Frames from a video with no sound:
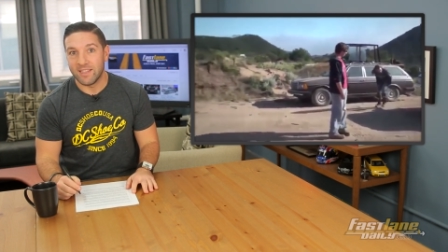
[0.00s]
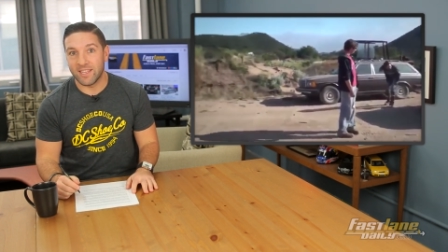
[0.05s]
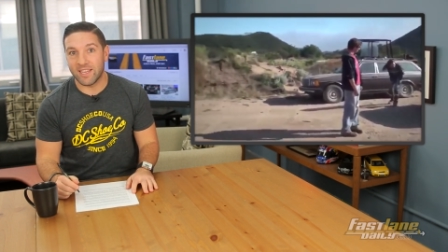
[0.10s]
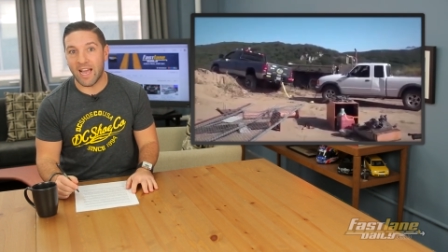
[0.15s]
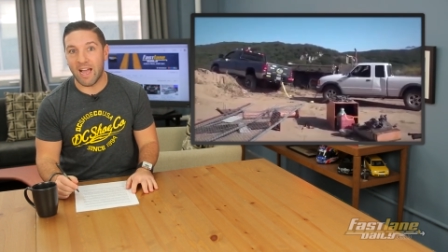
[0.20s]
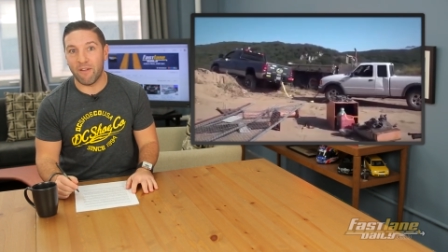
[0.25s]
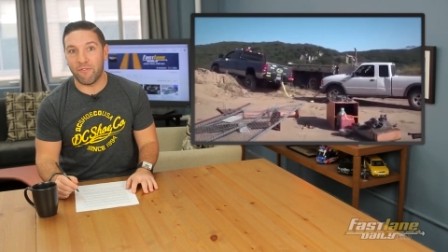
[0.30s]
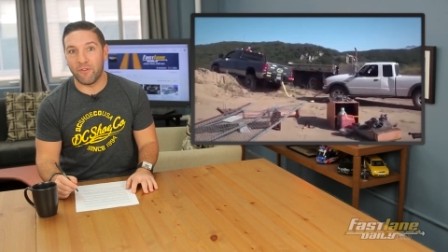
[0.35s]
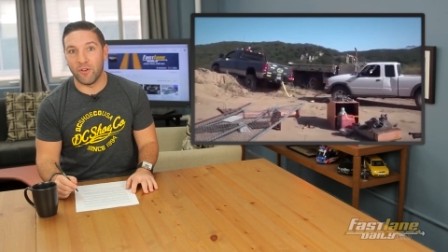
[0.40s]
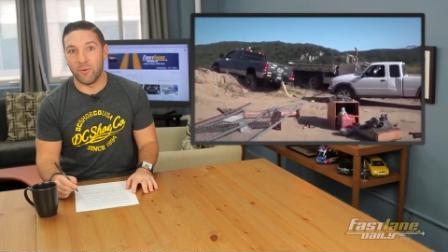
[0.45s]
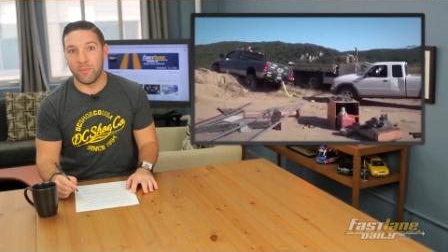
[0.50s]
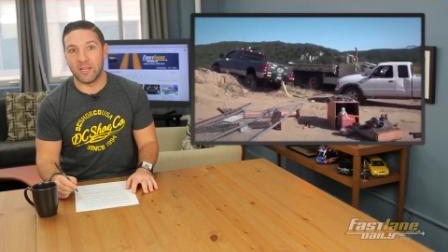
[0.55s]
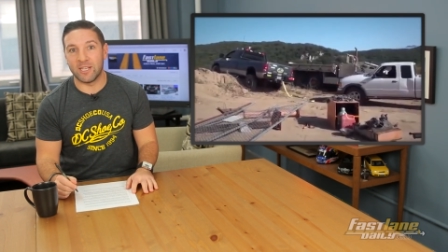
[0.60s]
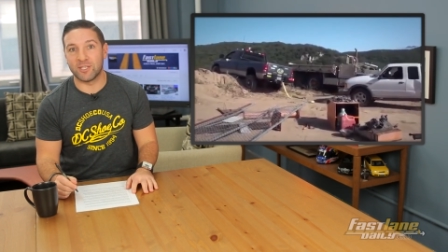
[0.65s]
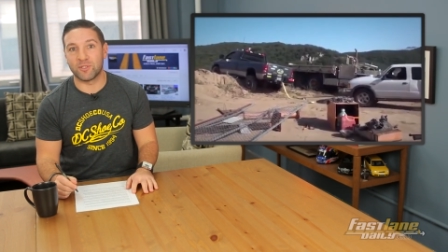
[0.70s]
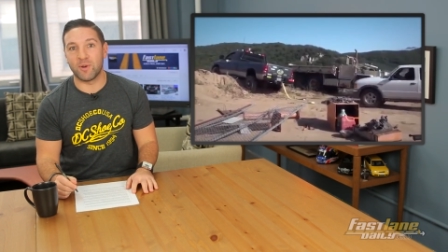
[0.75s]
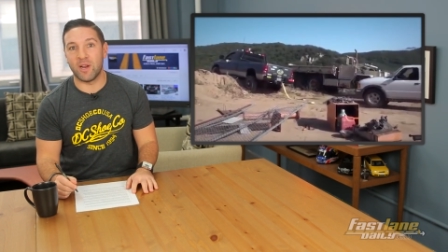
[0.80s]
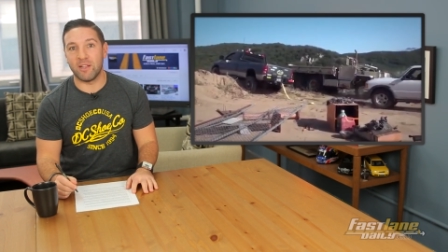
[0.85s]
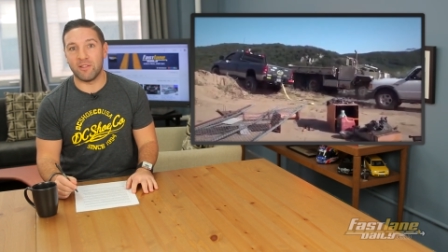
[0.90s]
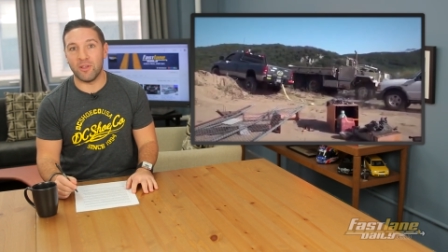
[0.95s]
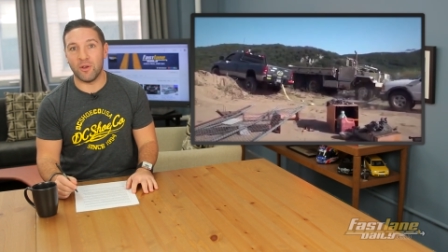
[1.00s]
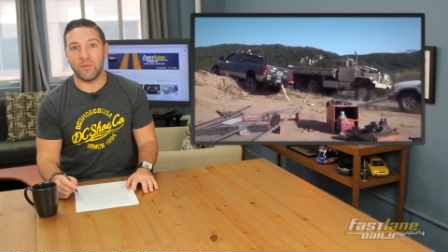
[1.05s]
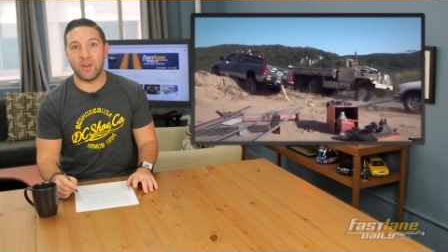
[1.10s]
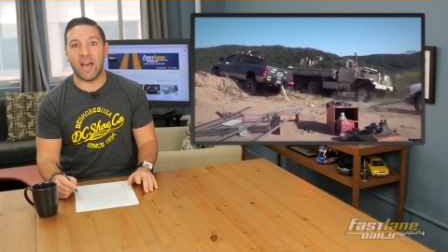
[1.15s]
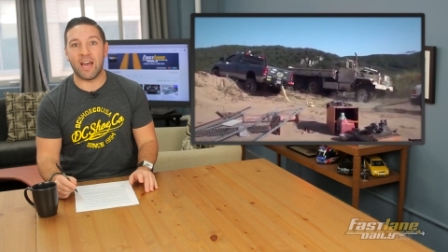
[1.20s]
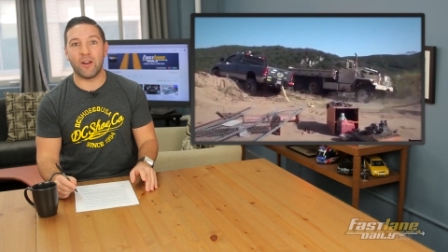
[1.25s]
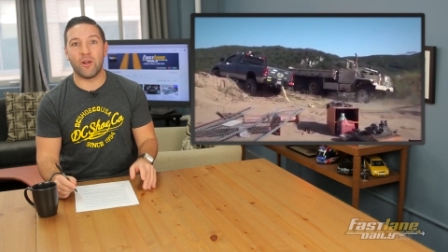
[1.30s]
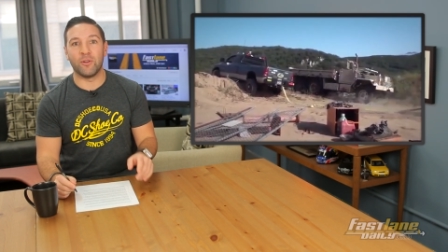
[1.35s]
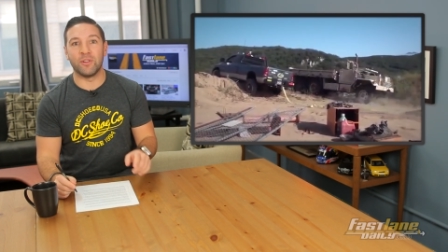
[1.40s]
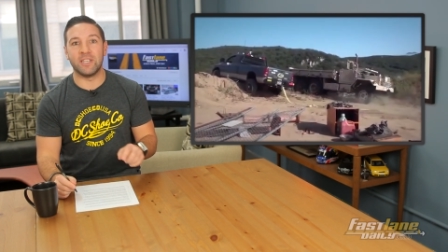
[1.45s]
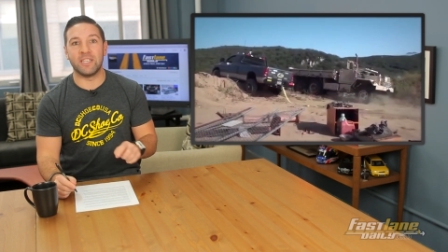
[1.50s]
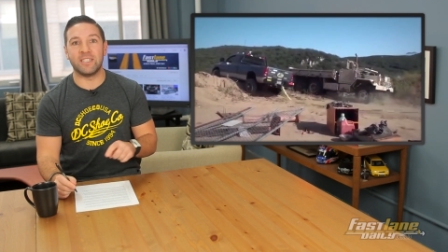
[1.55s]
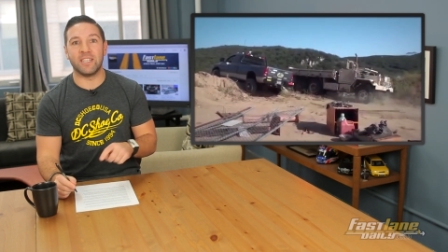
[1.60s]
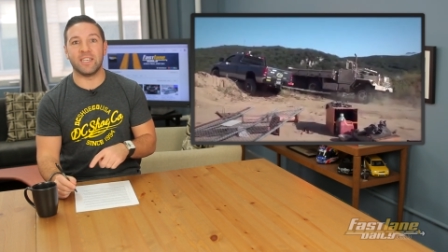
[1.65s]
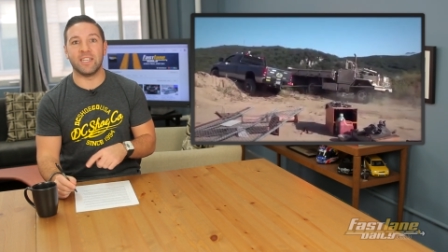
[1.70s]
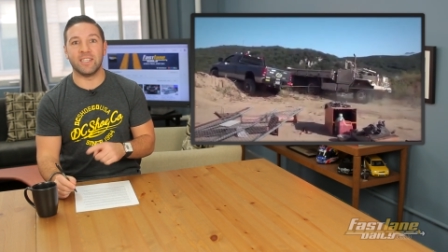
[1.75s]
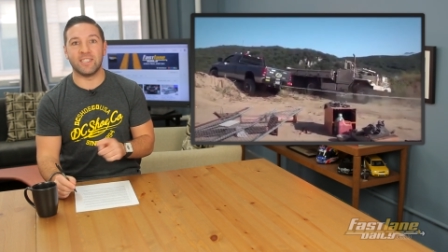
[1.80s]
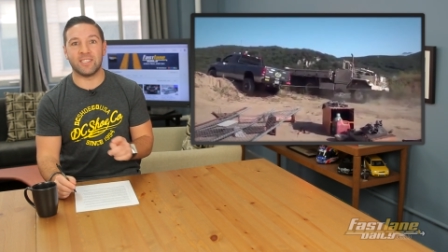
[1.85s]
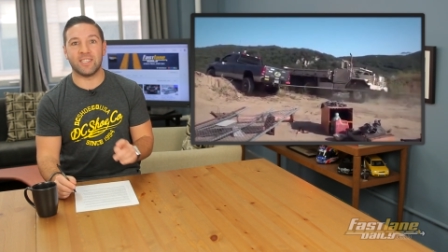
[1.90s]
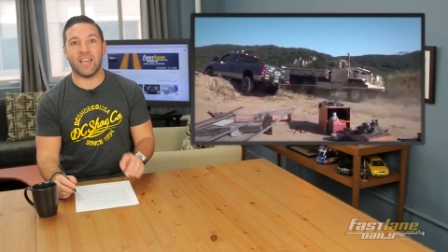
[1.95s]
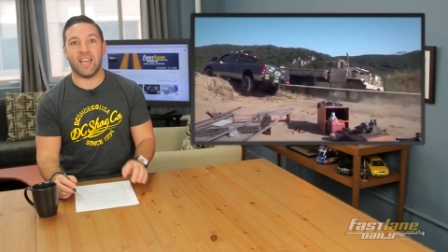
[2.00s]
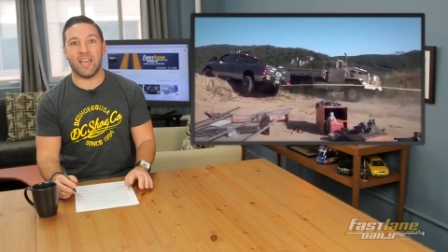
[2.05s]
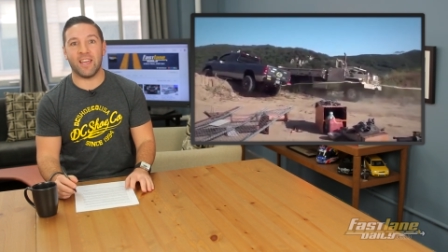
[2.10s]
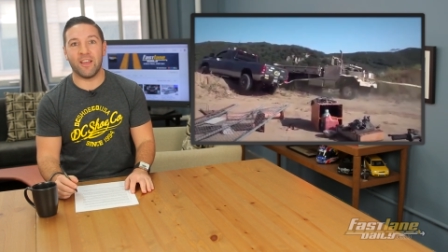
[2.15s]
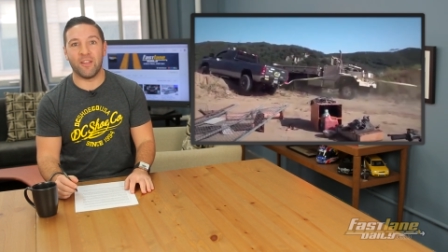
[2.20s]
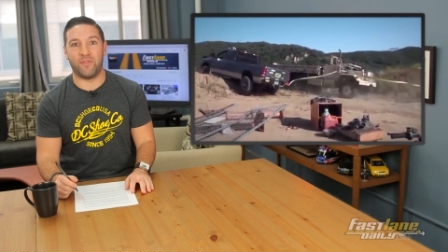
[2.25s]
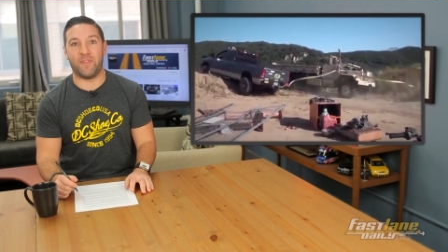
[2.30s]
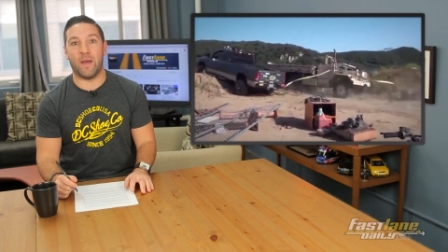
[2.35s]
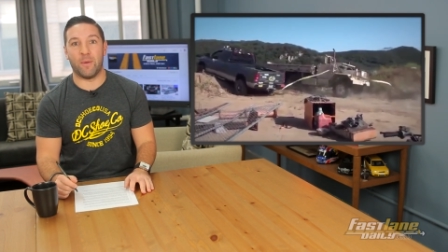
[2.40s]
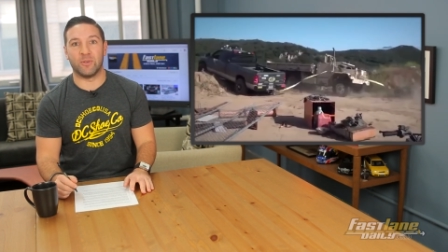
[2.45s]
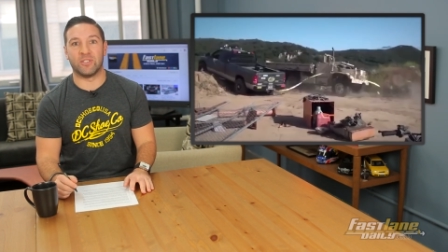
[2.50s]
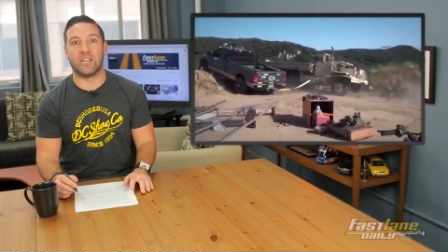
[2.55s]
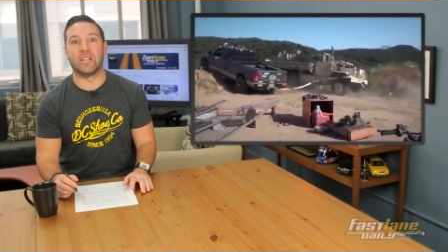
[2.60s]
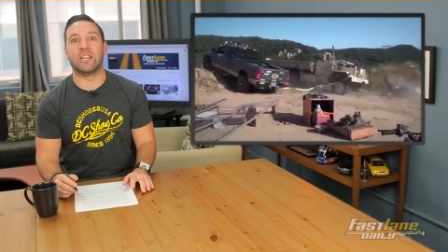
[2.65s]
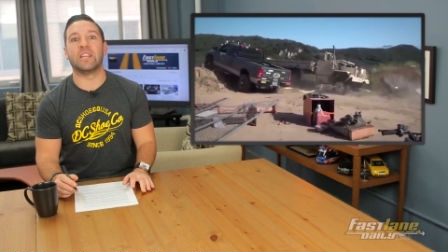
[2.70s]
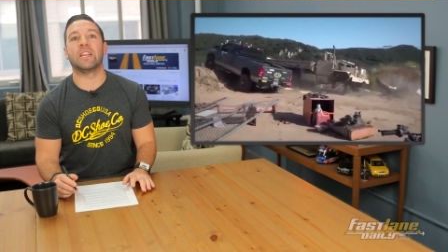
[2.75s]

The guy filming is great though. Not only did he say, that was